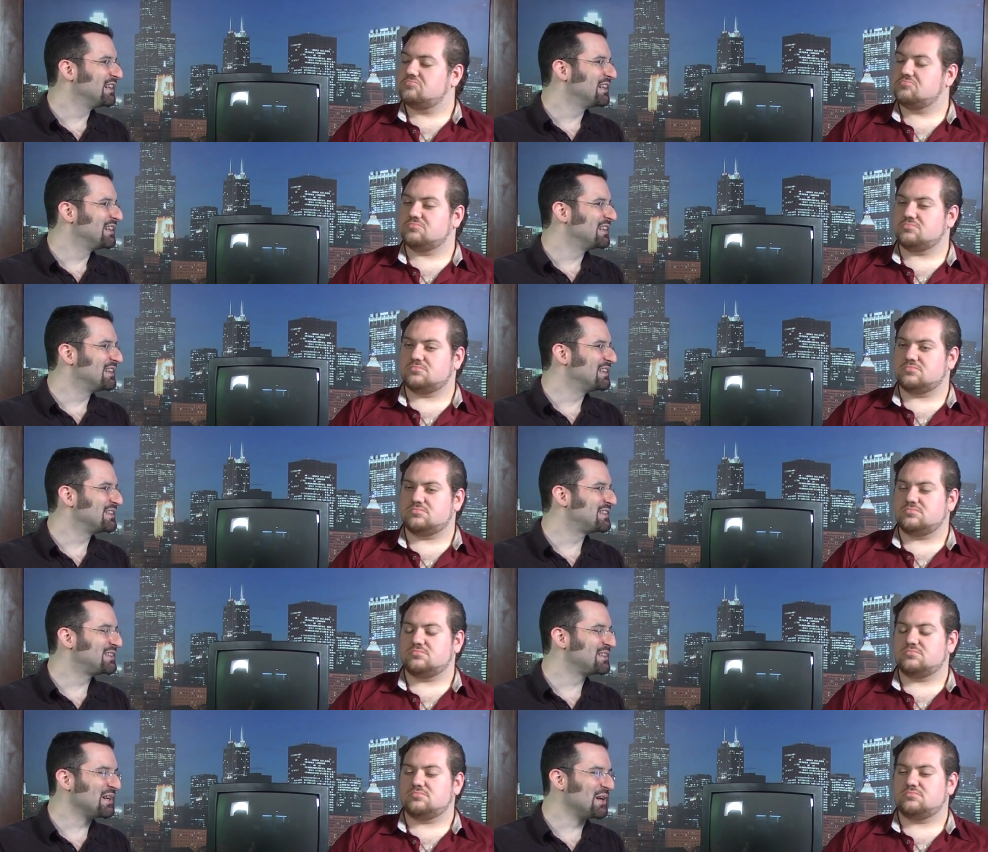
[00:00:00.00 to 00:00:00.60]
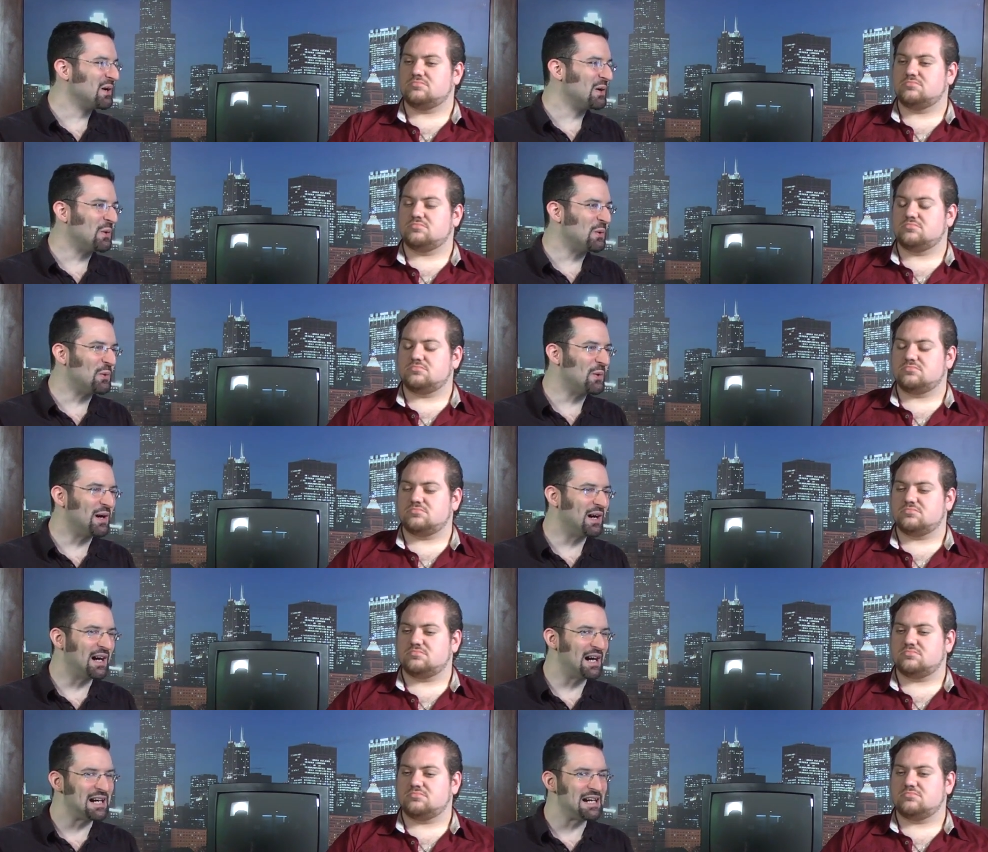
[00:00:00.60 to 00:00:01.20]
Speaker 1: Hmm.
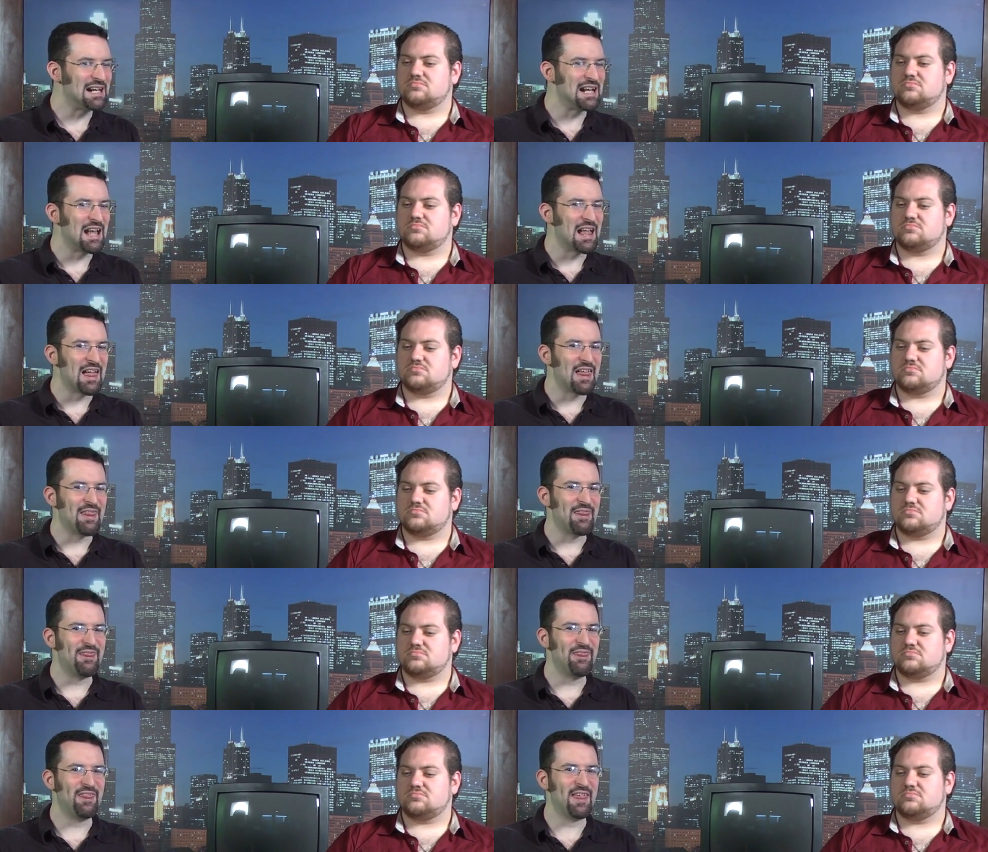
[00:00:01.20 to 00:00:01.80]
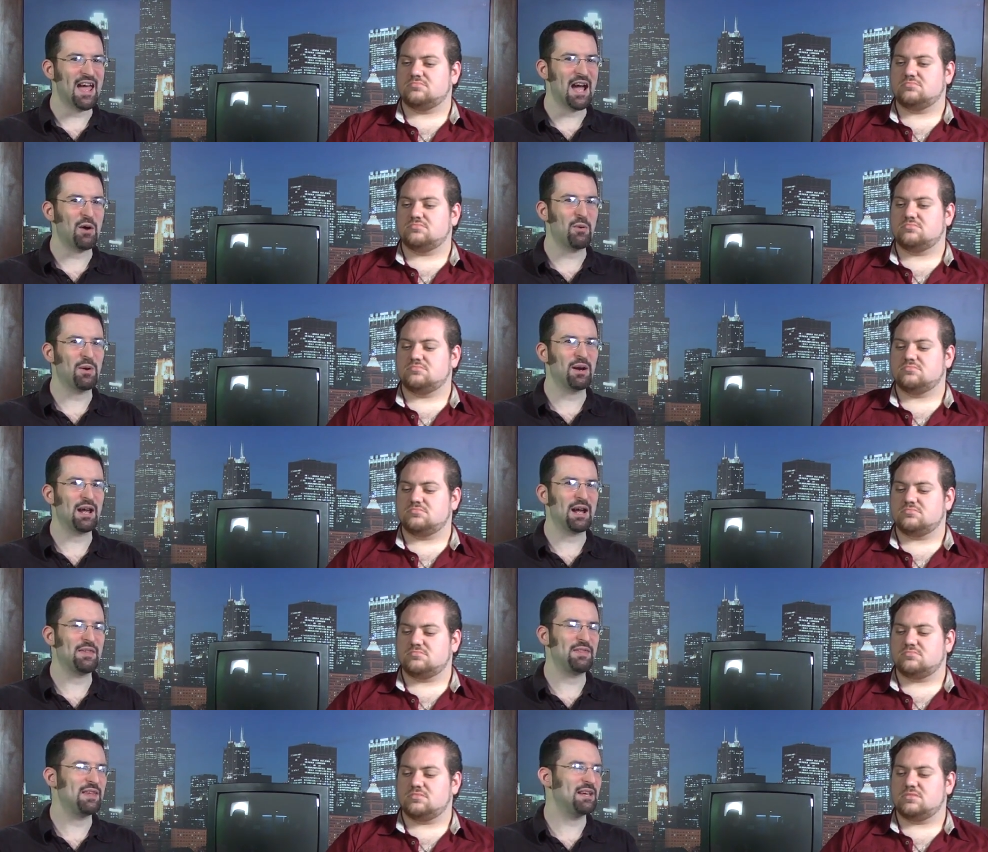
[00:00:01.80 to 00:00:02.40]
So uh, that
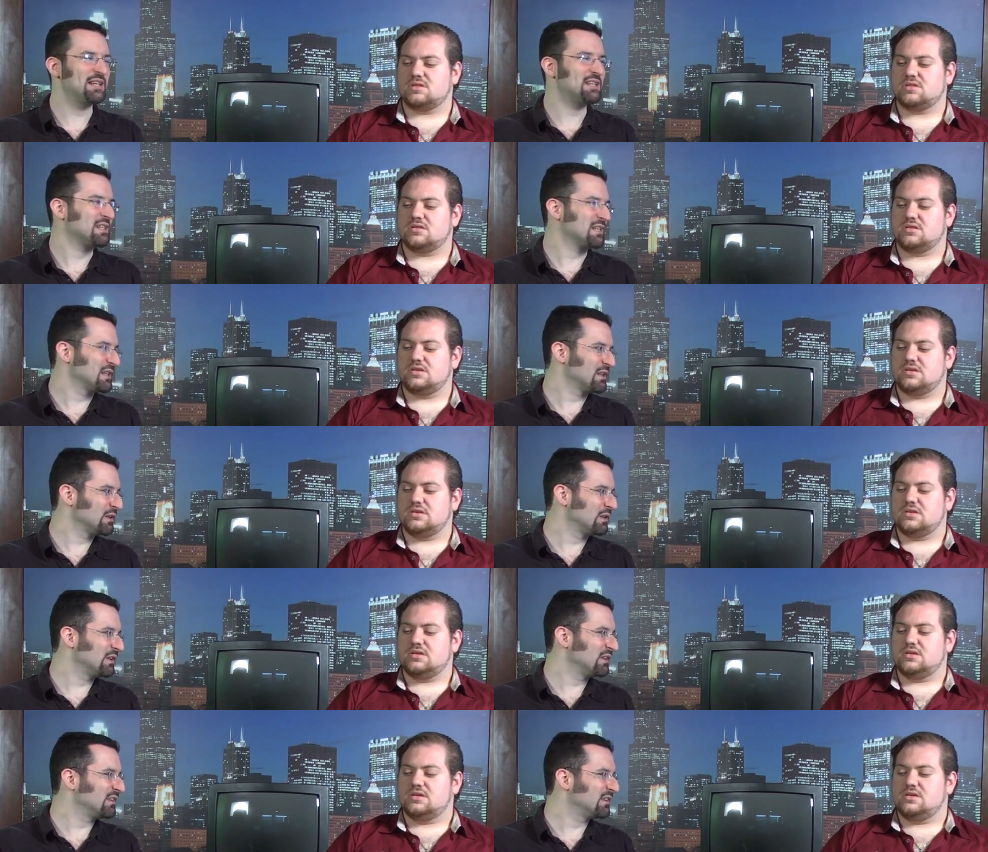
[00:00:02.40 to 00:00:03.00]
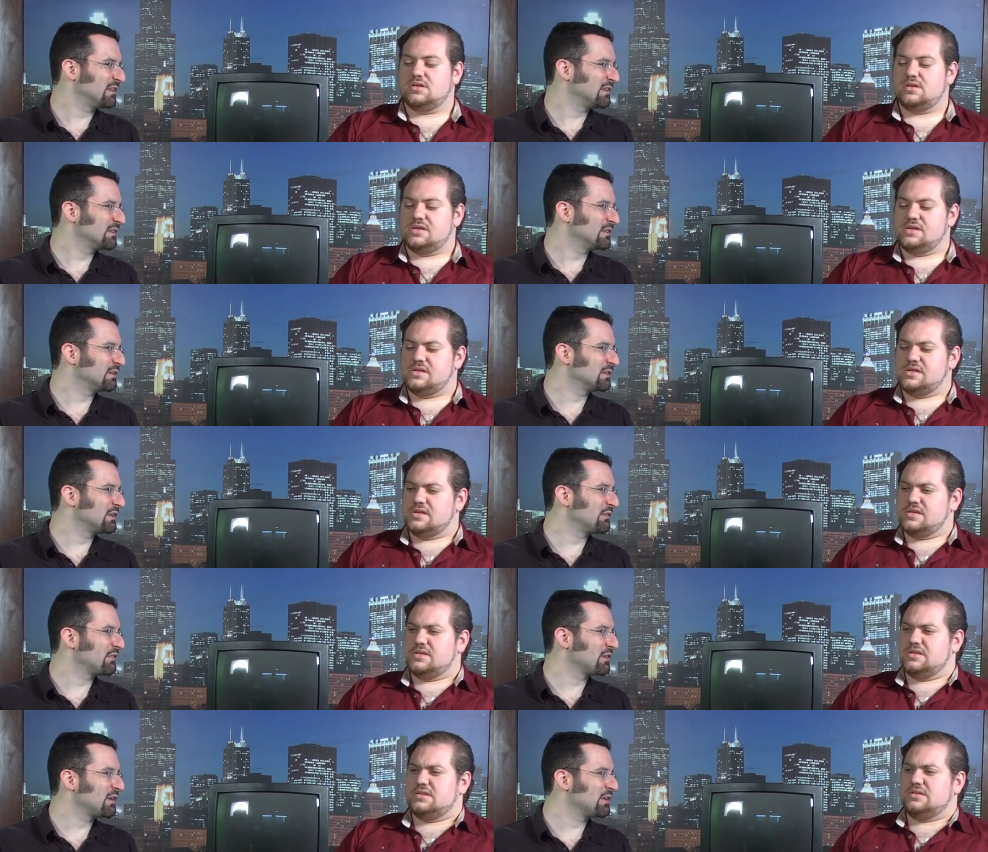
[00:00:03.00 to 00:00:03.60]
one I think is a little, a
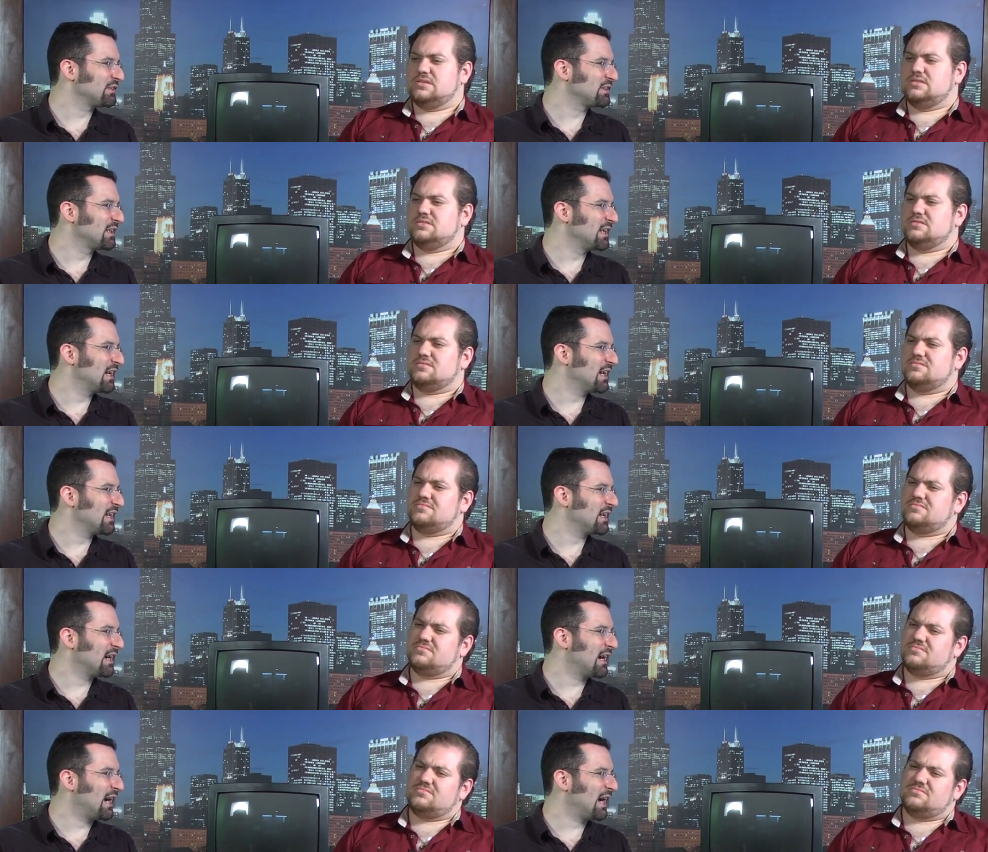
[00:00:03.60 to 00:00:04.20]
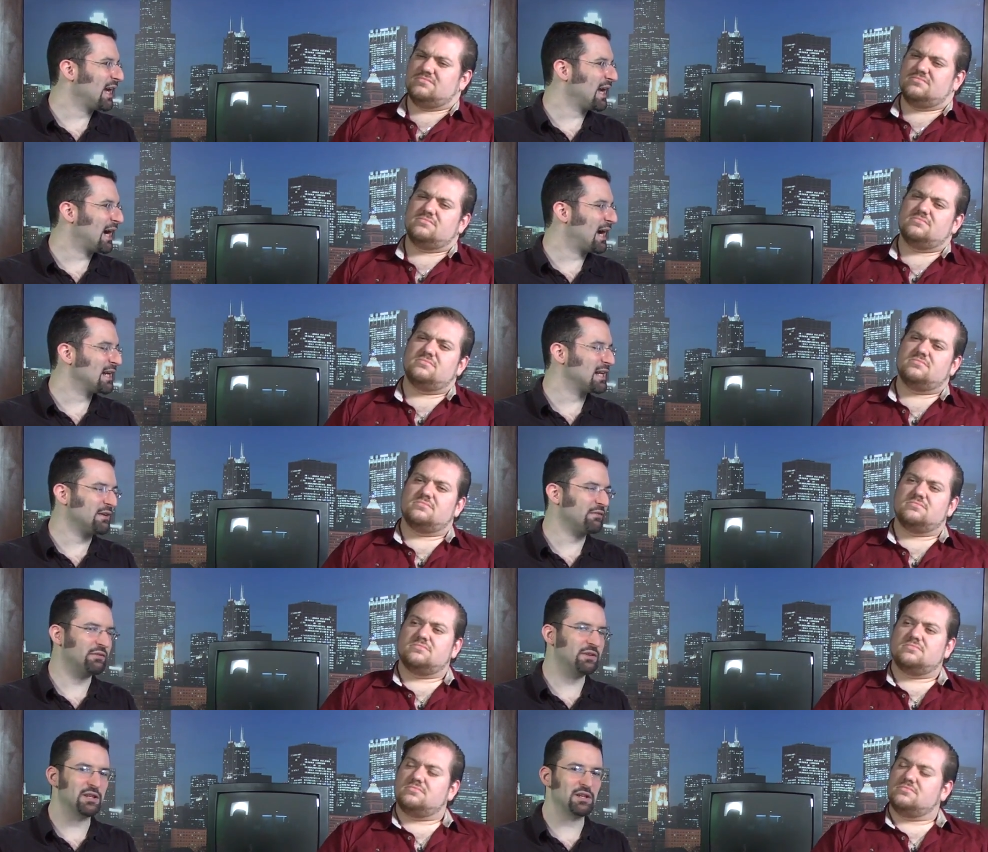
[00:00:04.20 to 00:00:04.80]
little difficult to get. I,
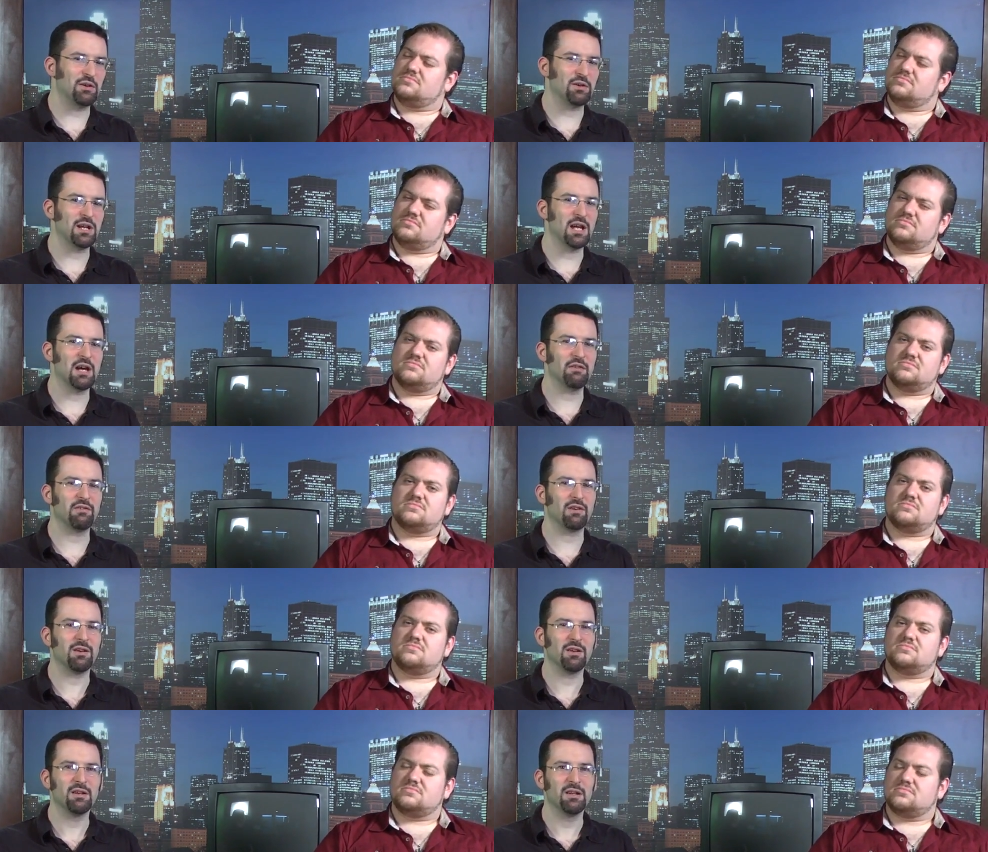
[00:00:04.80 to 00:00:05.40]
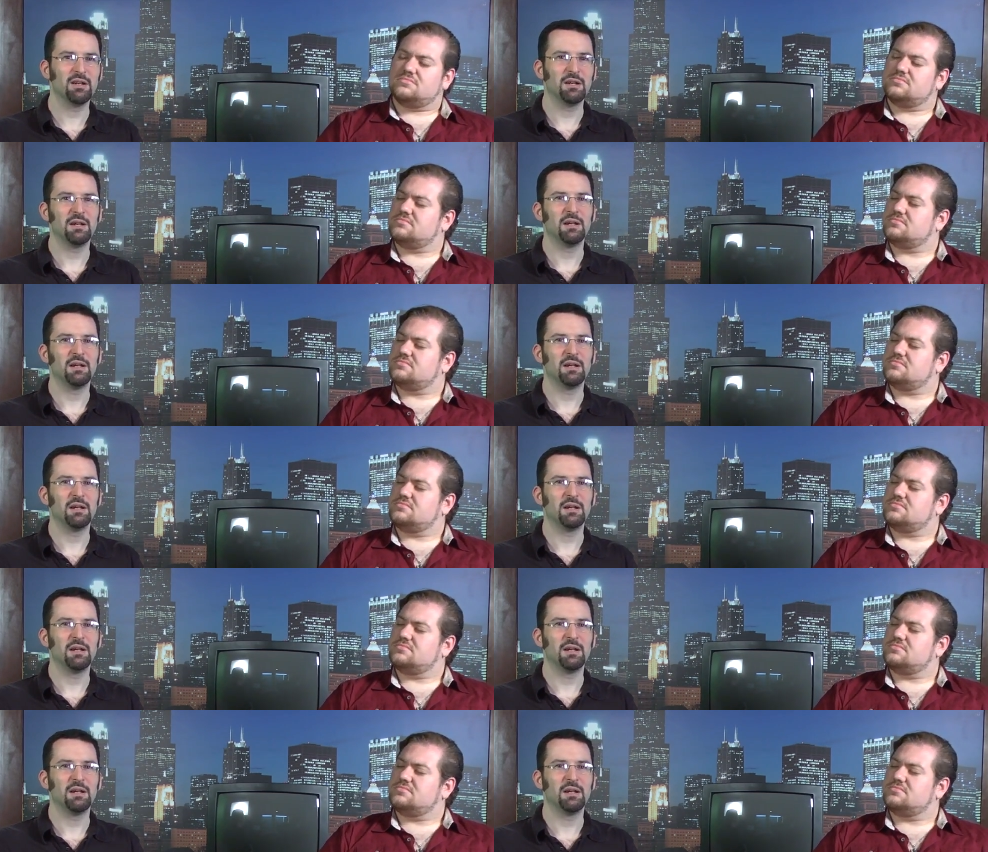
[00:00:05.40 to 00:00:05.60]
I definitely don't have it.